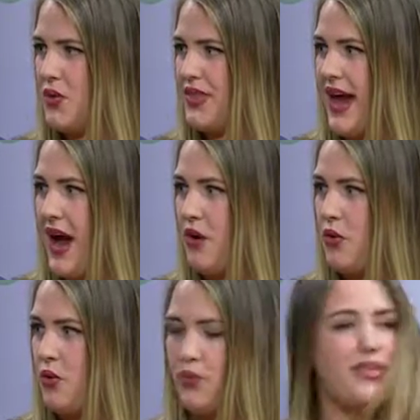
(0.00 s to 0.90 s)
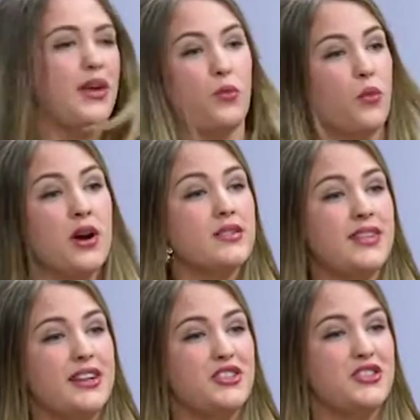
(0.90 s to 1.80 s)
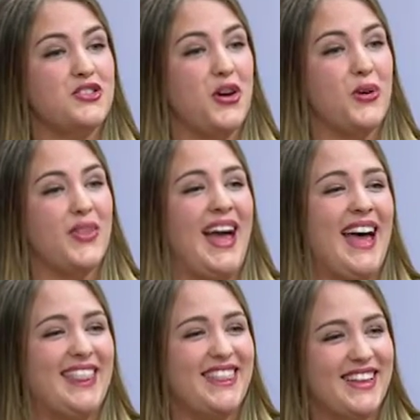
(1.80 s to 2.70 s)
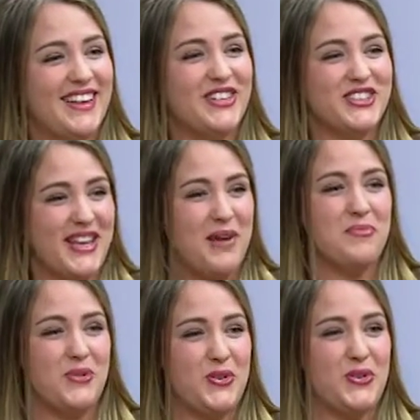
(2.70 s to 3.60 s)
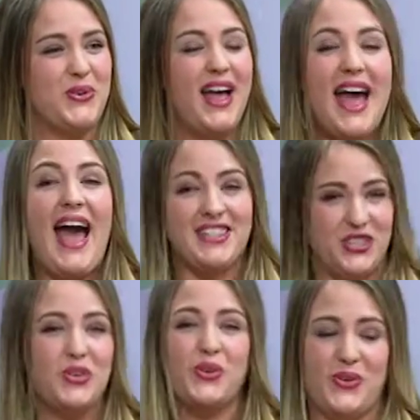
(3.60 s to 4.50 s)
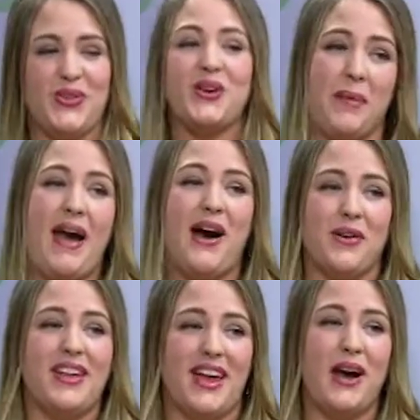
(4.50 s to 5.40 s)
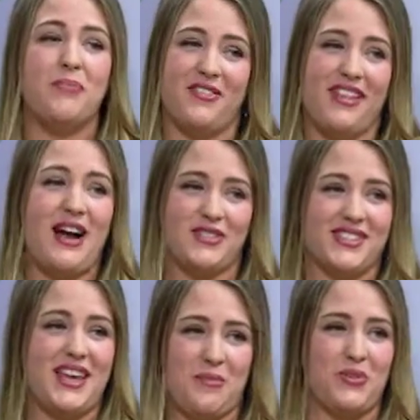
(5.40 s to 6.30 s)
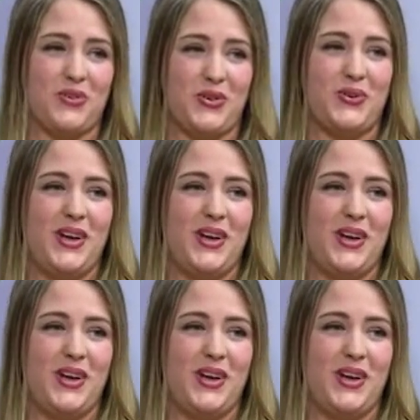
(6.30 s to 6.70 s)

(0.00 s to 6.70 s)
that whole thing works. I just know that the Litterscape crew has a crew and they'll come out and help the Flowerscape crew.